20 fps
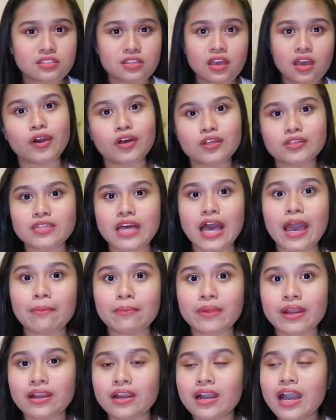Because
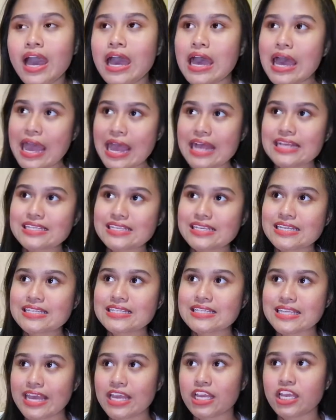I'm a
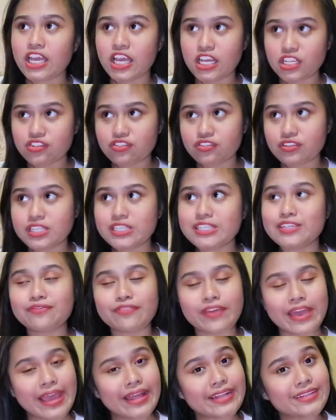Essence and Catrice
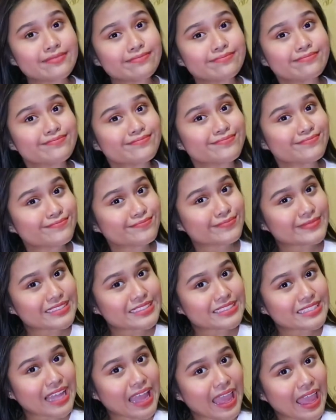fan,
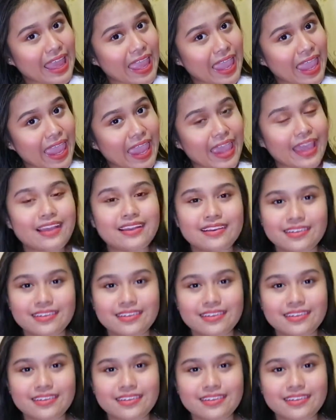yeah.